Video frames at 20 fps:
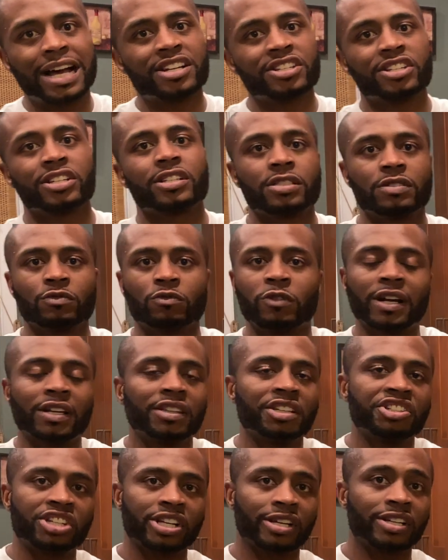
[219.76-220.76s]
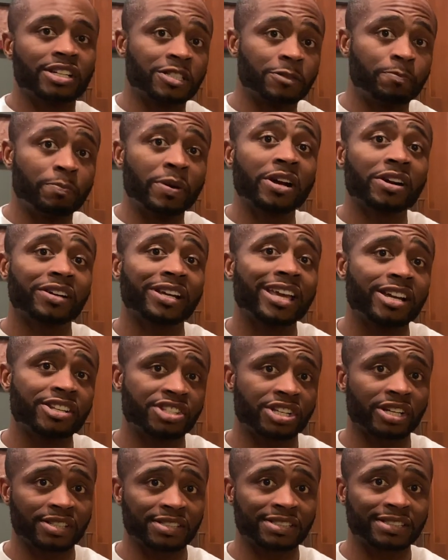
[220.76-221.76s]
just regular chicken, it's beer can
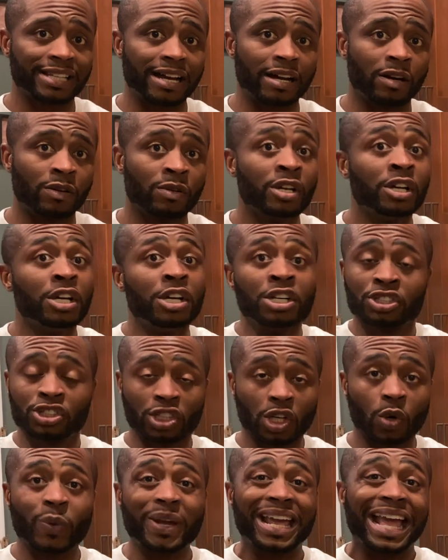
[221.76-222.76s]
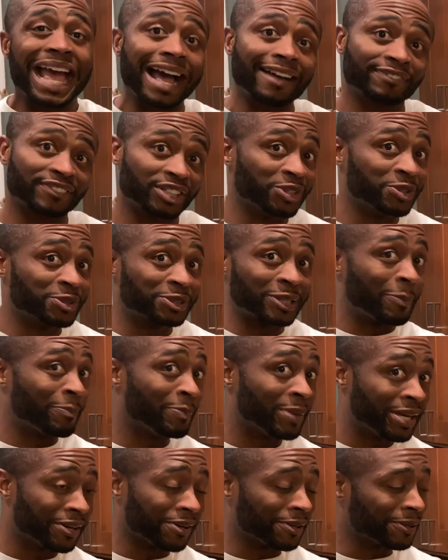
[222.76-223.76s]
chicken style. So we have to use some
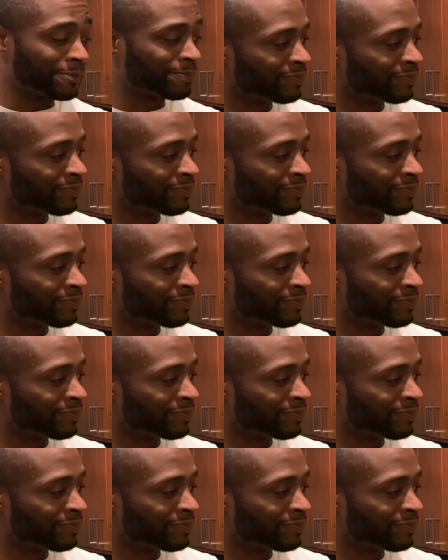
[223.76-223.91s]
beer.